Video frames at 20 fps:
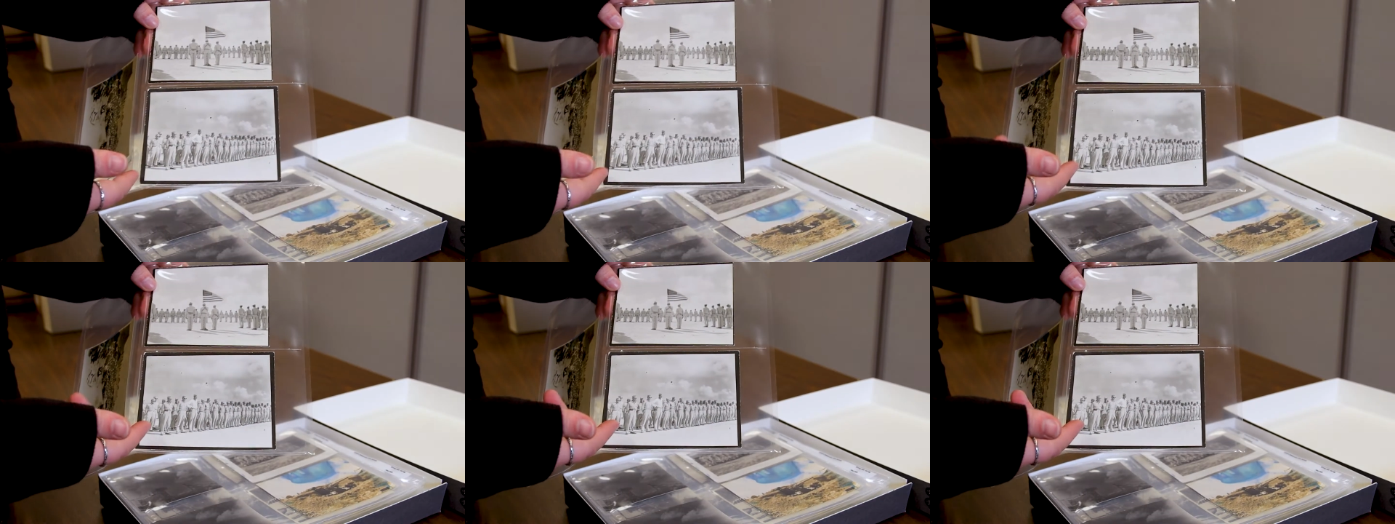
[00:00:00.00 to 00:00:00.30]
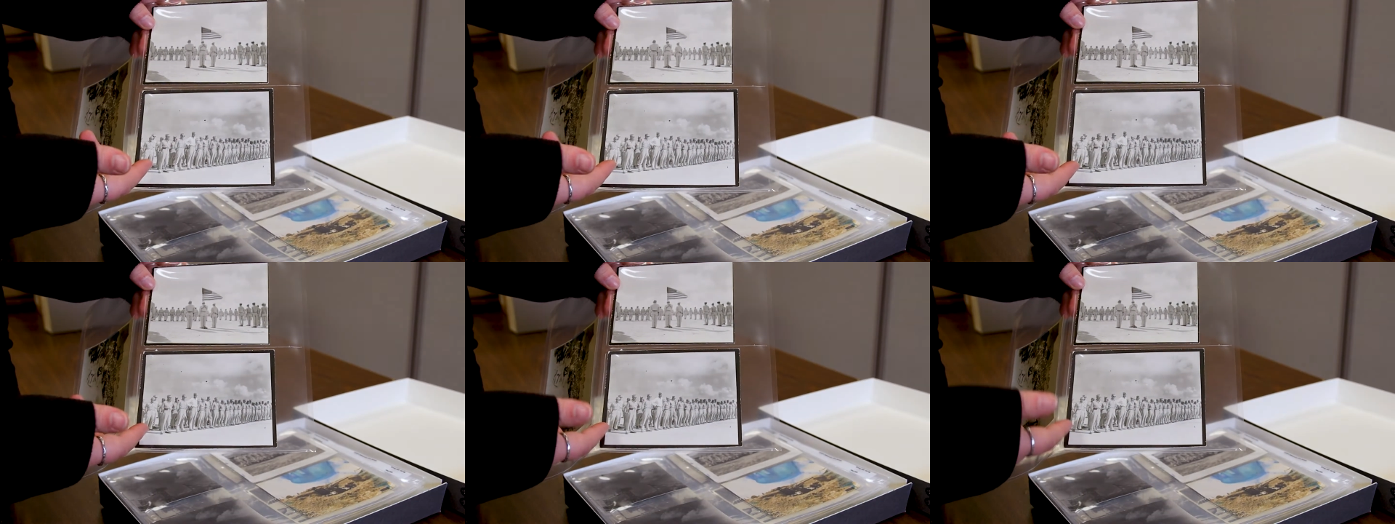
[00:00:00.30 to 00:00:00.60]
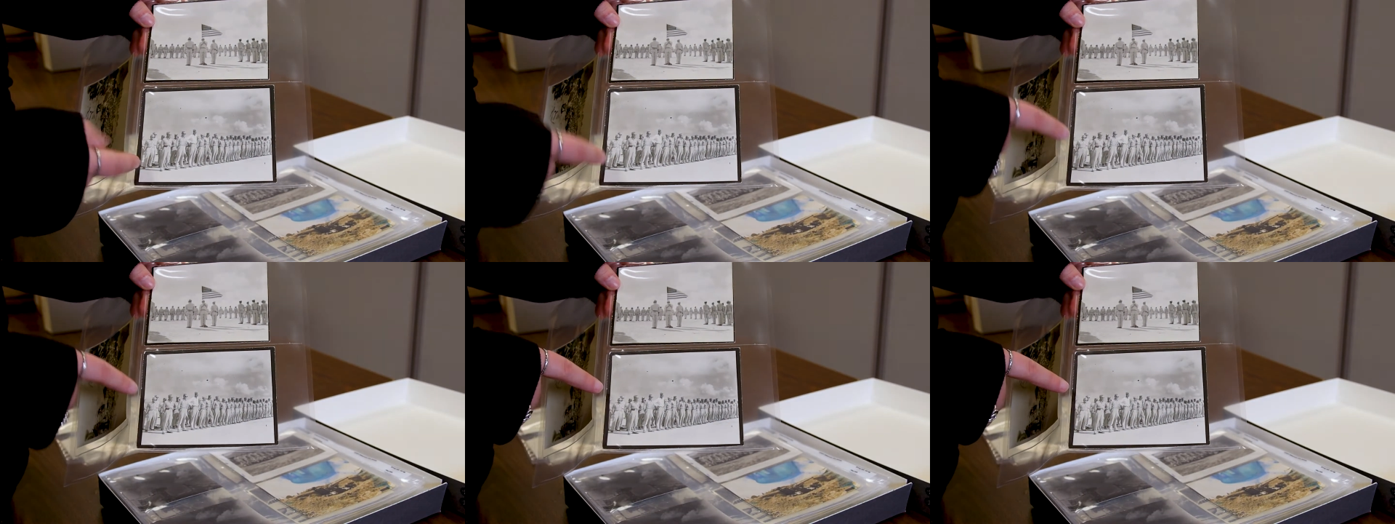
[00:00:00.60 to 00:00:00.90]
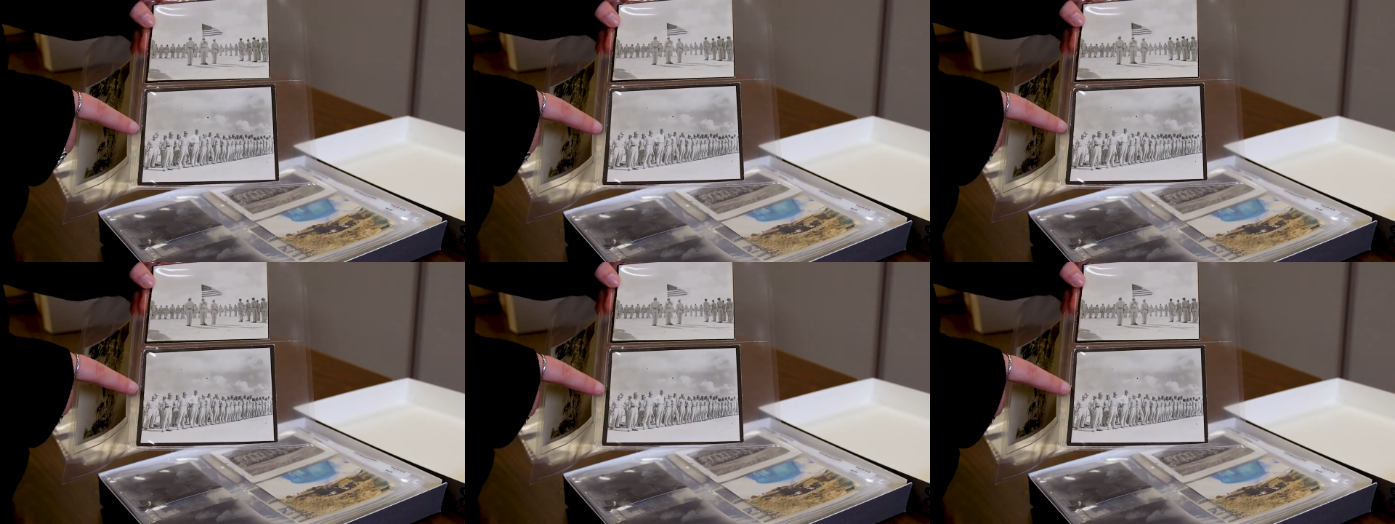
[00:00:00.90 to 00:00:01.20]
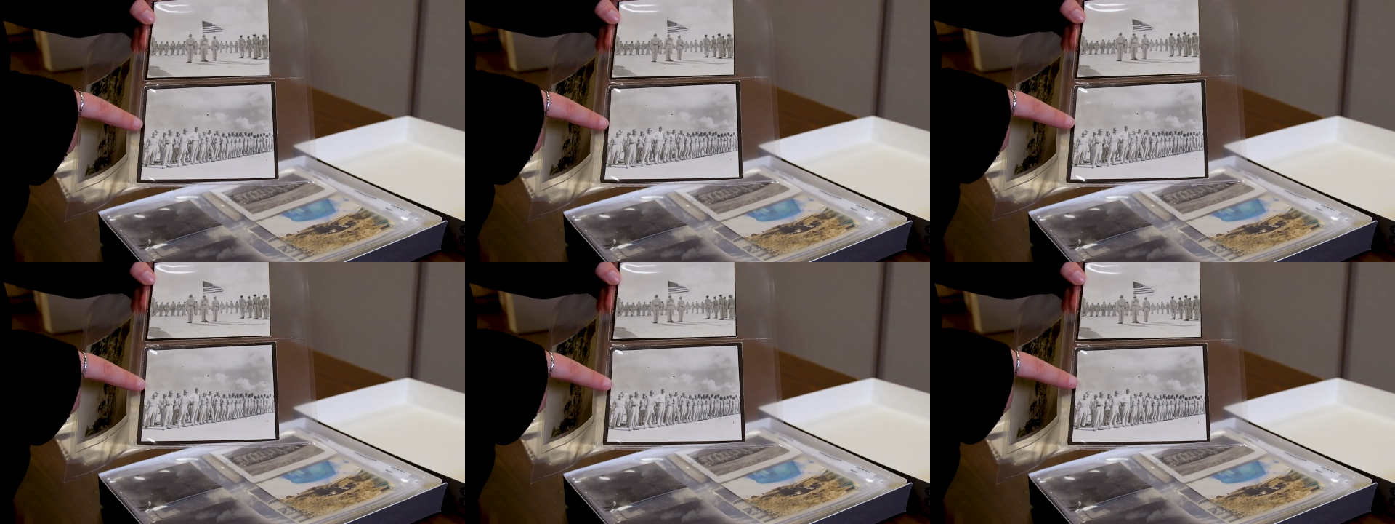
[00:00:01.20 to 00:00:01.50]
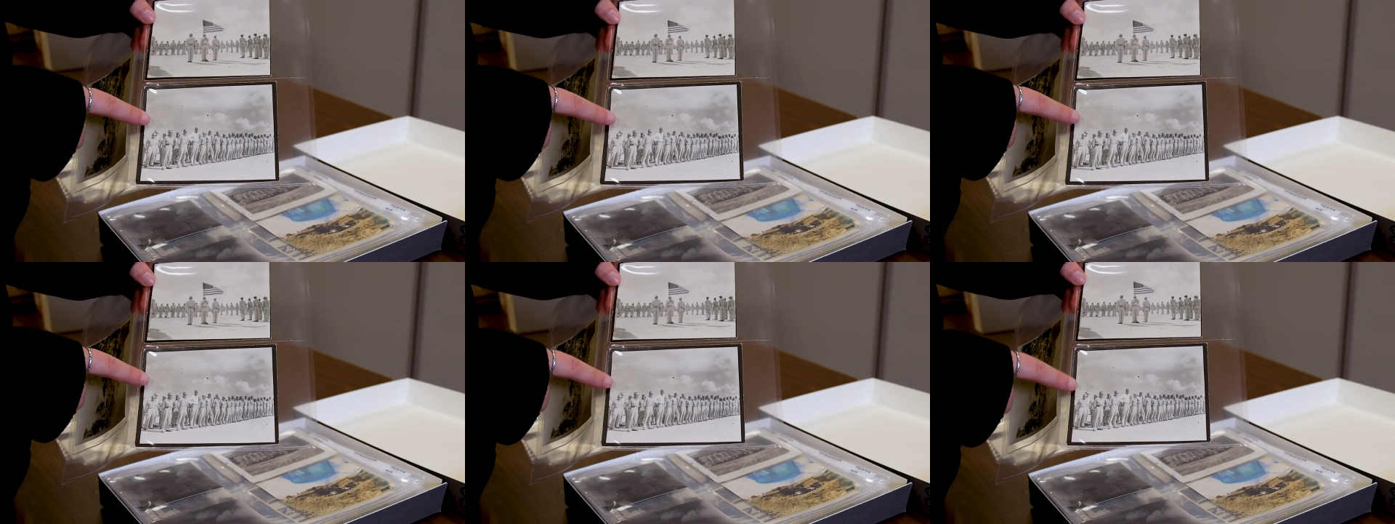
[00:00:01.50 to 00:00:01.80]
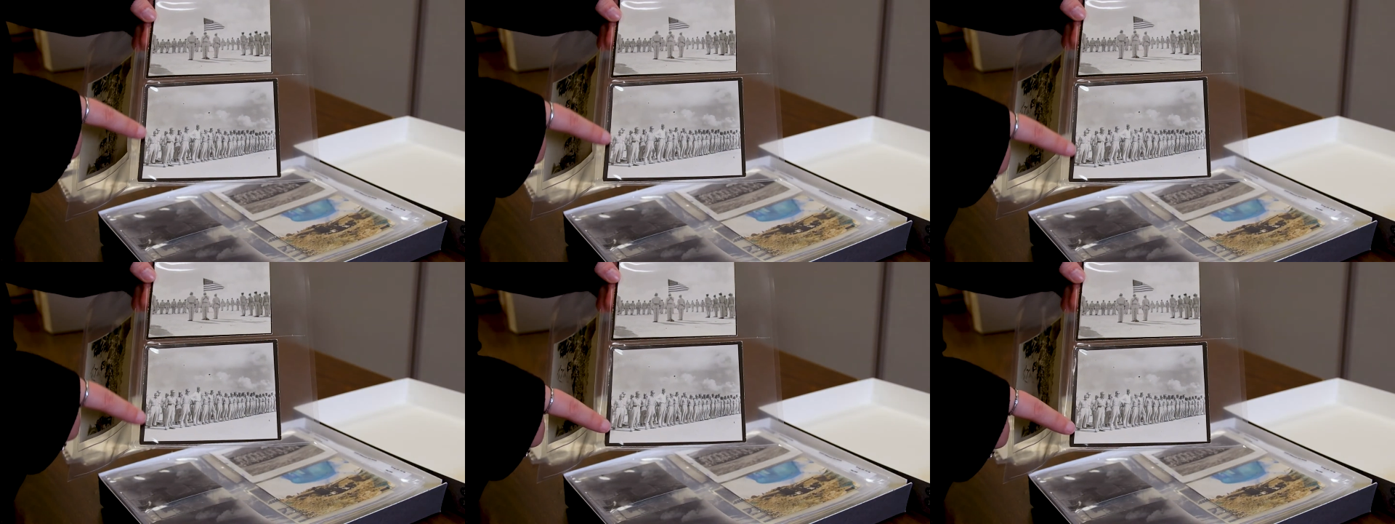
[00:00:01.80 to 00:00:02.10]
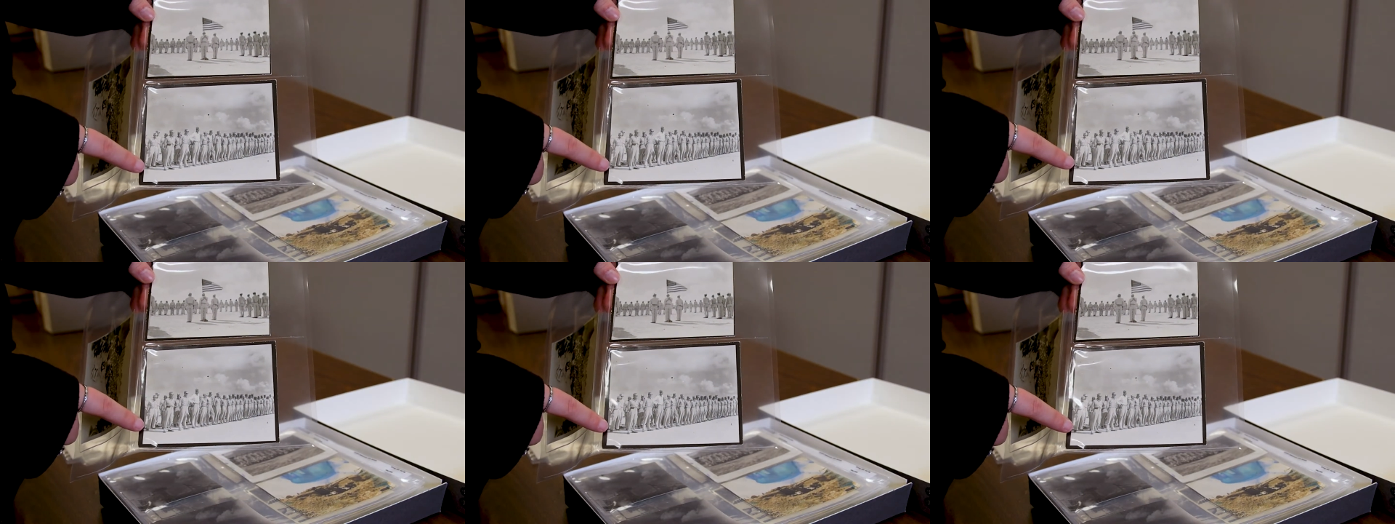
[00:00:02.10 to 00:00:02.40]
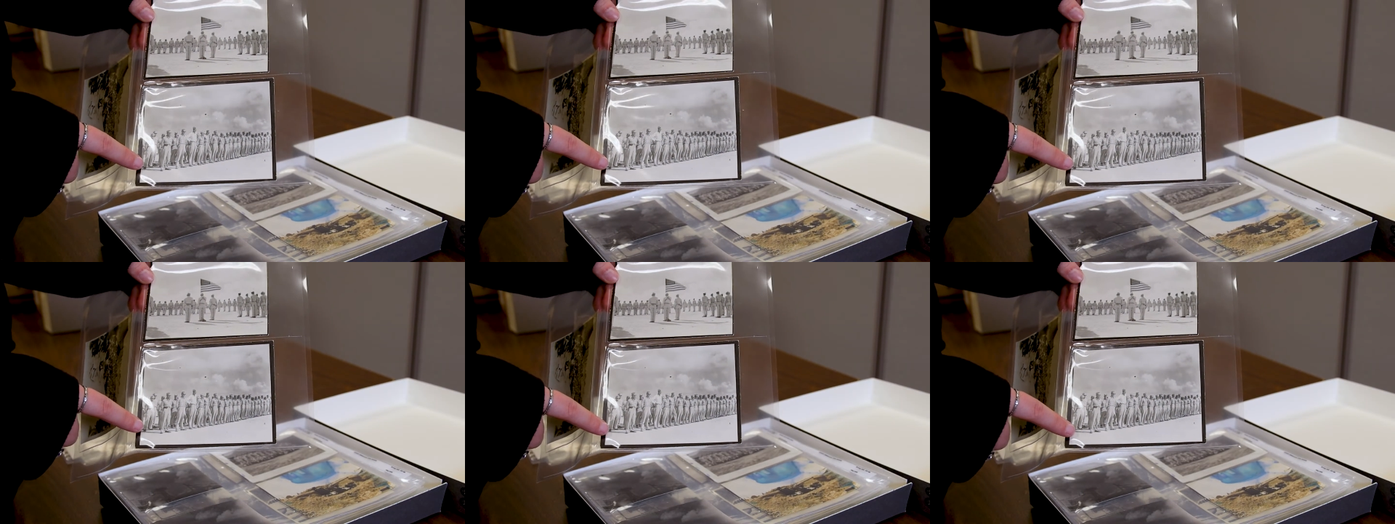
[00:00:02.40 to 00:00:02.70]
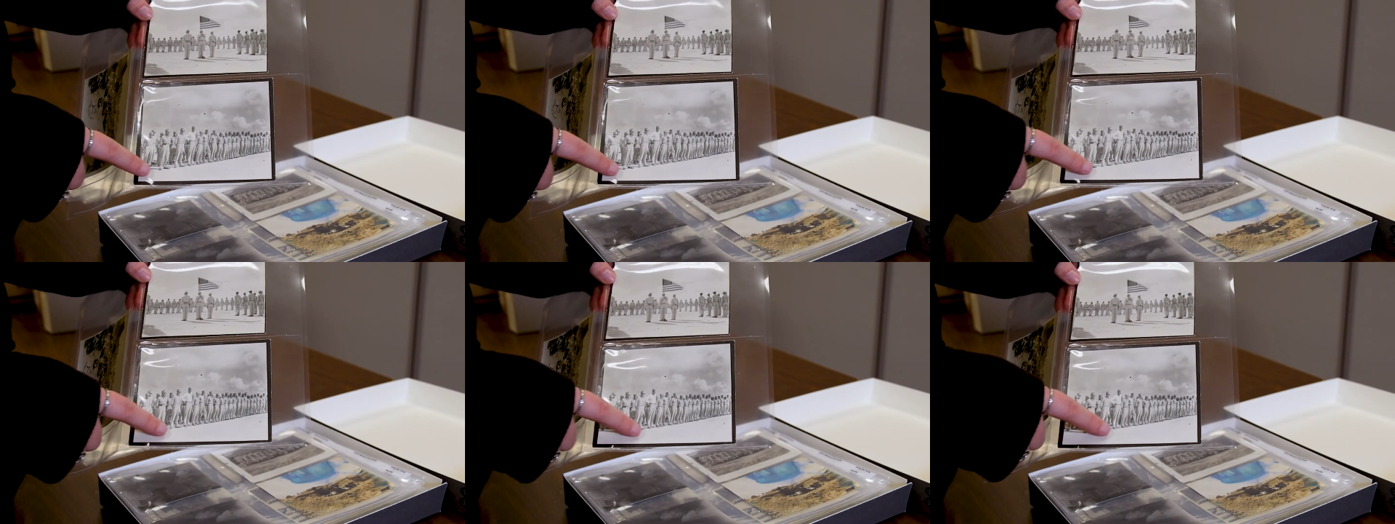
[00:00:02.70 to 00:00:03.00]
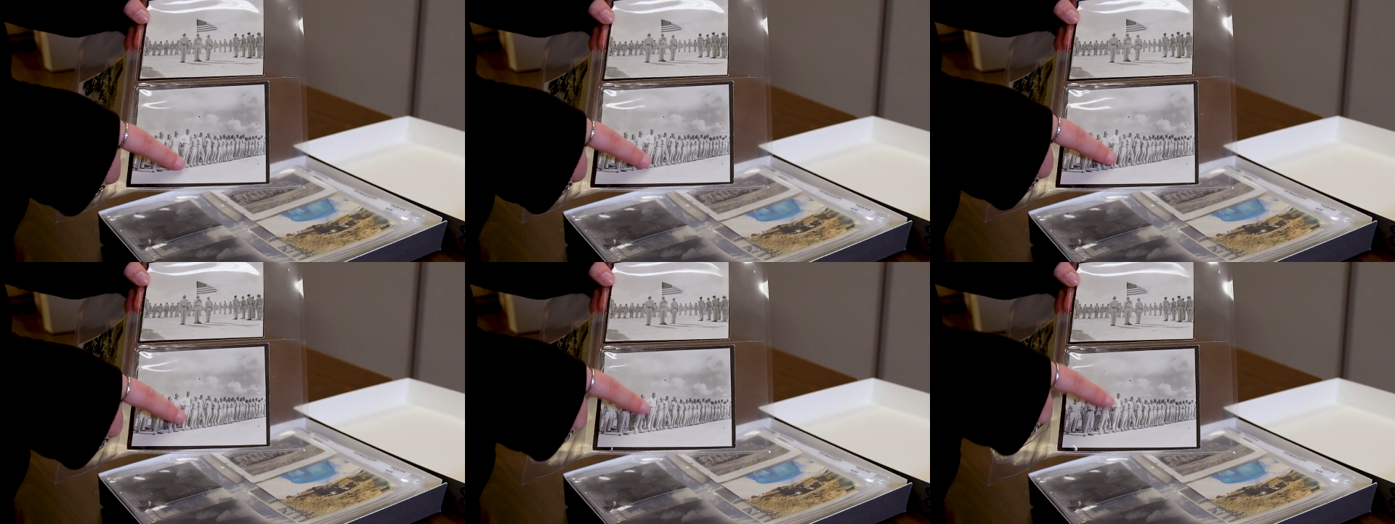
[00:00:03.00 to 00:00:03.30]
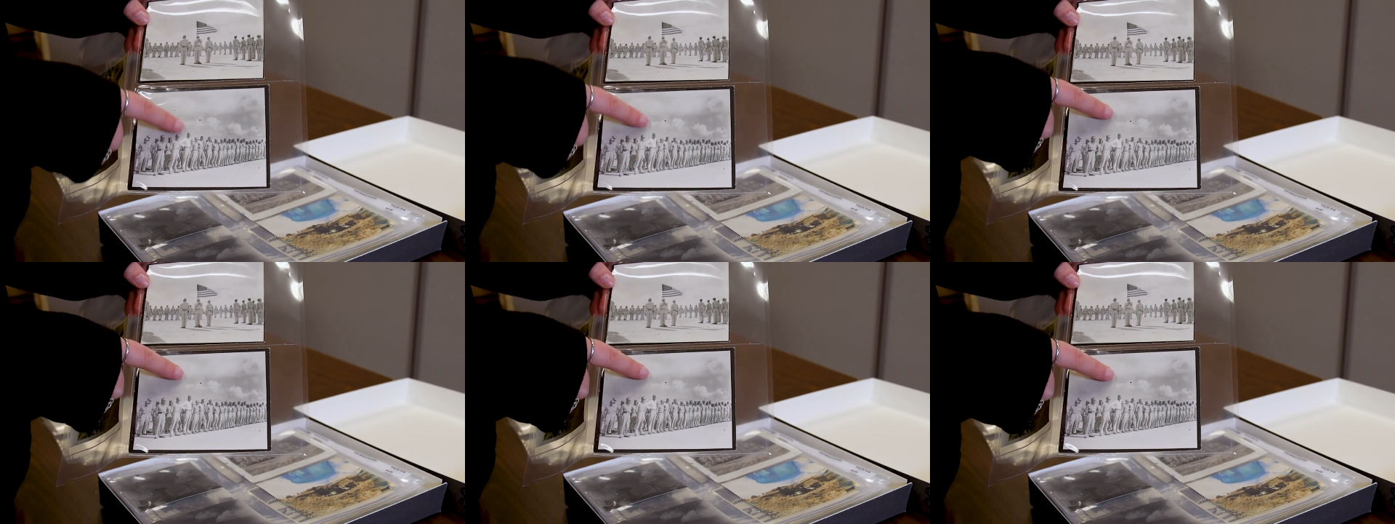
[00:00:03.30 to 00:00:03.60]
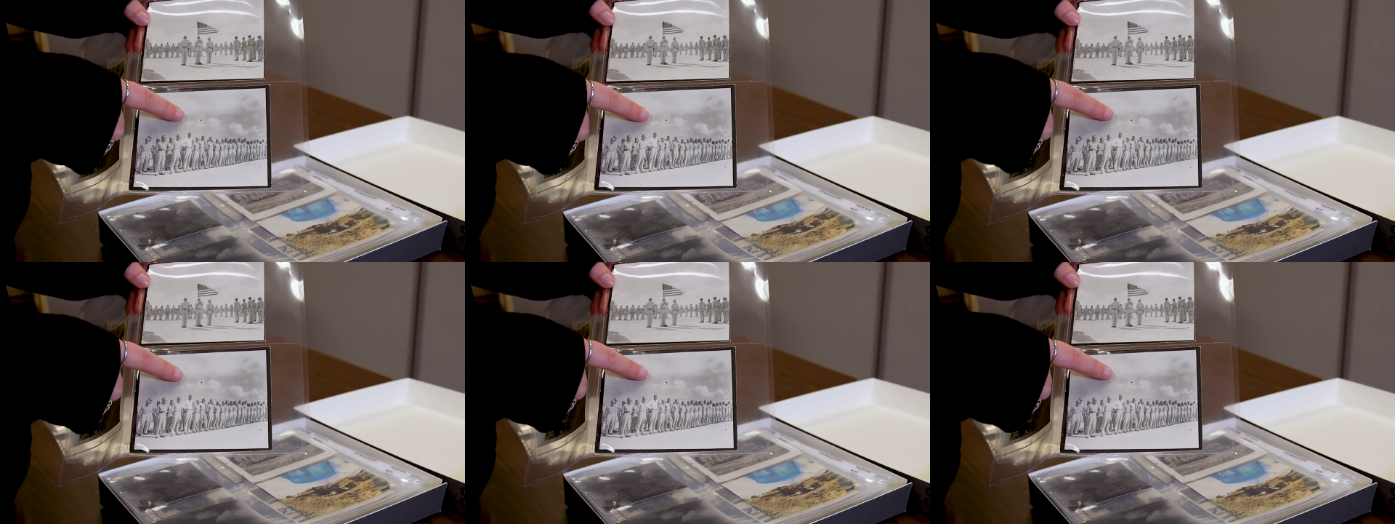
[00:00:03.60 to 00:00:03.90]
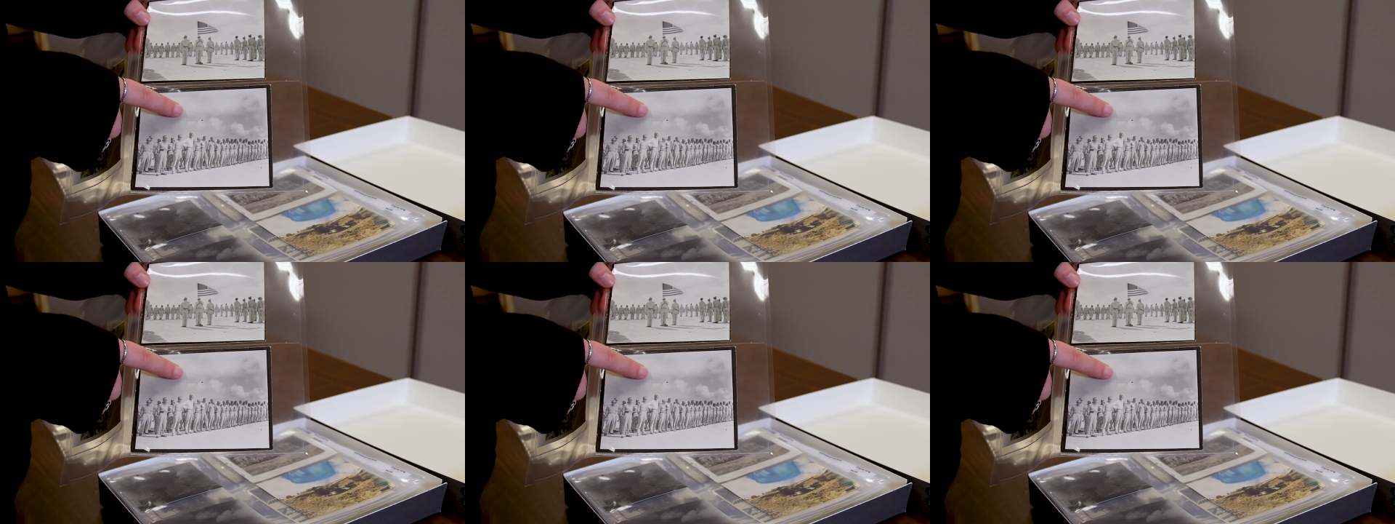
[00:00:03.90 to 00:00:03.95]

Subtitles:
No face is visible, so there are no lips to read.